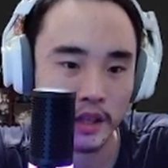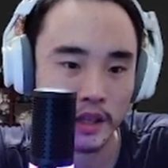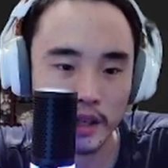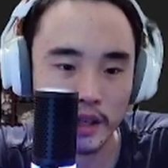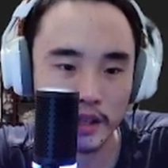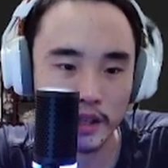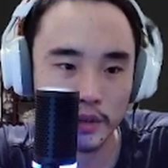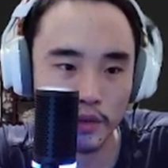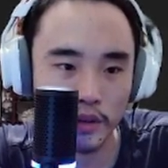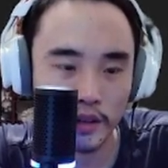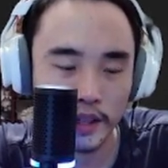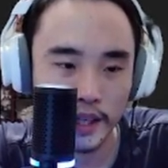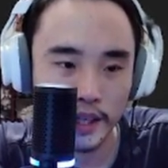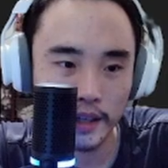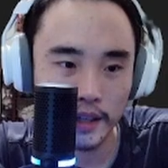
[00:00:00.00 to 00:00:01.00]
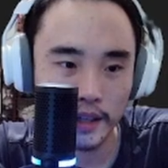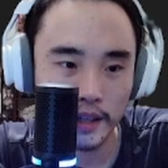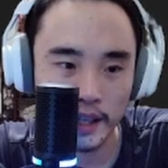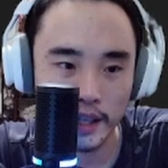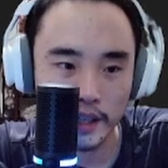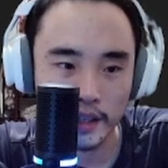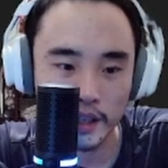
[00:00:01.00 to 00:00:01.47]
That is working,
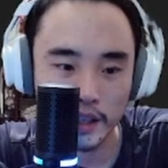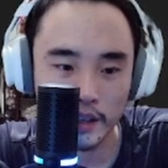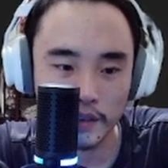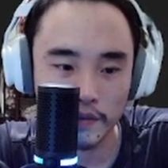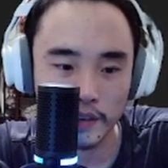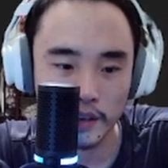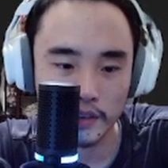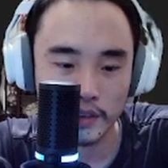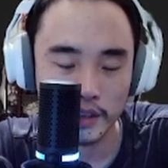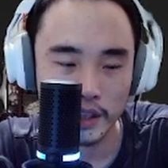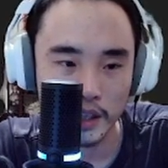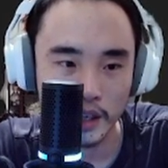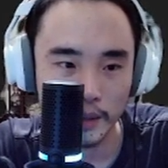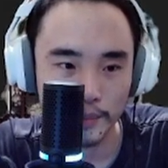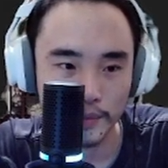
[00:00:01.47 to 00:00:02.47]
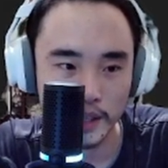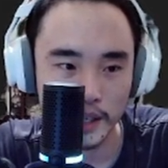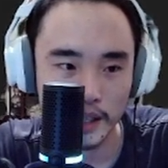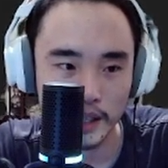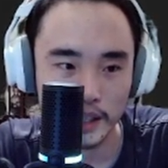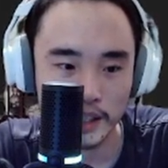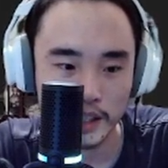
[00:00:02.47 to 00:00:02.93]
and the first
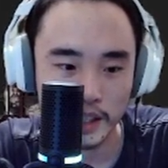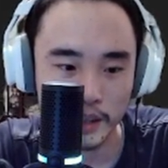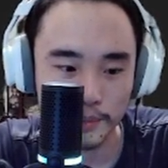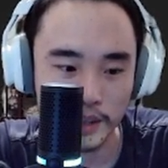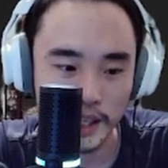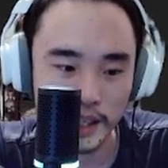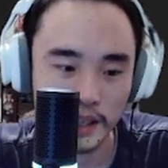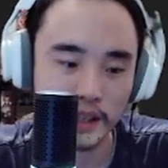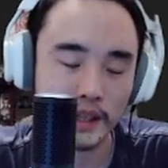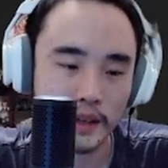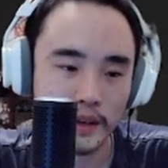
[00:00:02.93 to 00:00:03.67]
update is complete.